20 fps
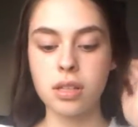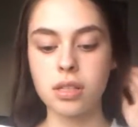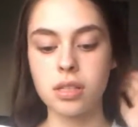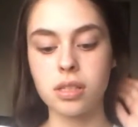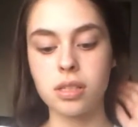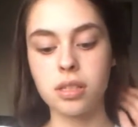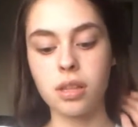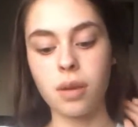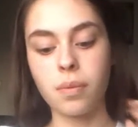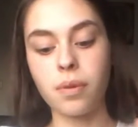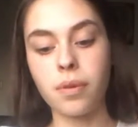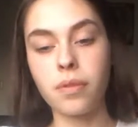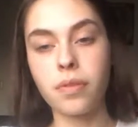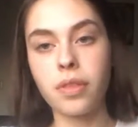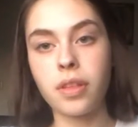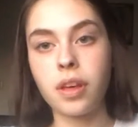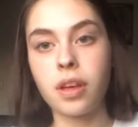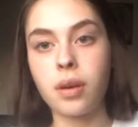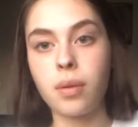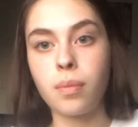Some of
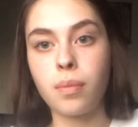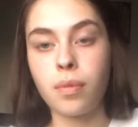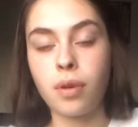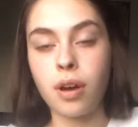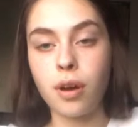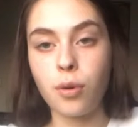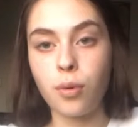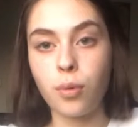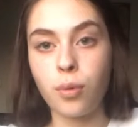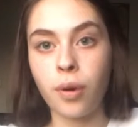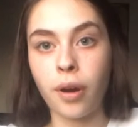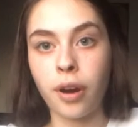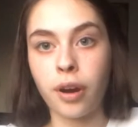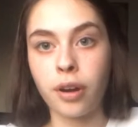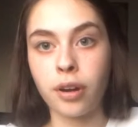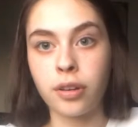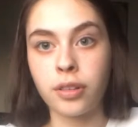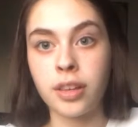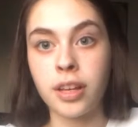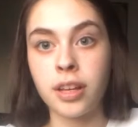them
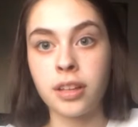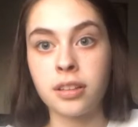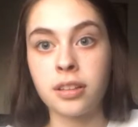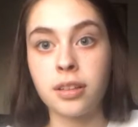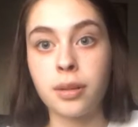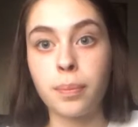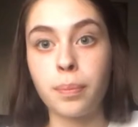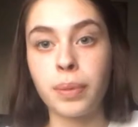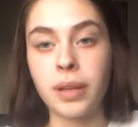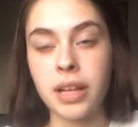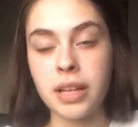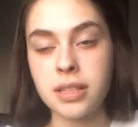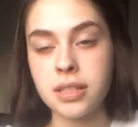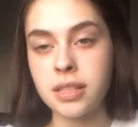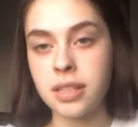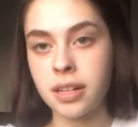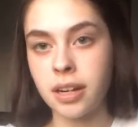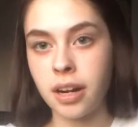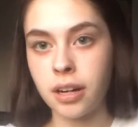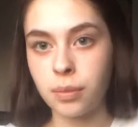were that
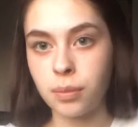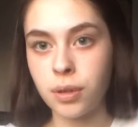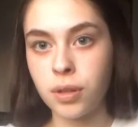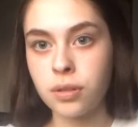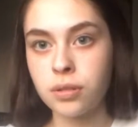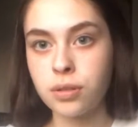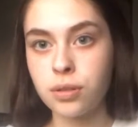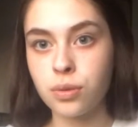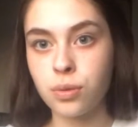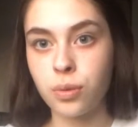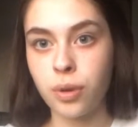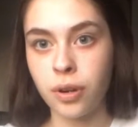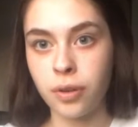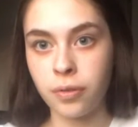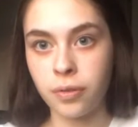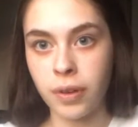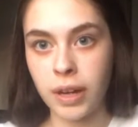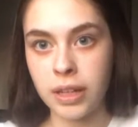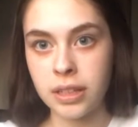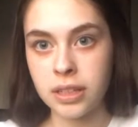plants and animals were
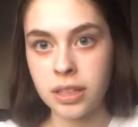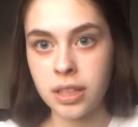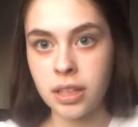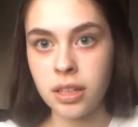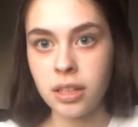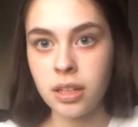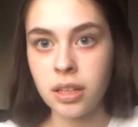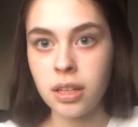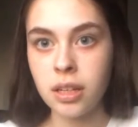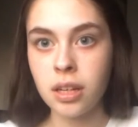affected.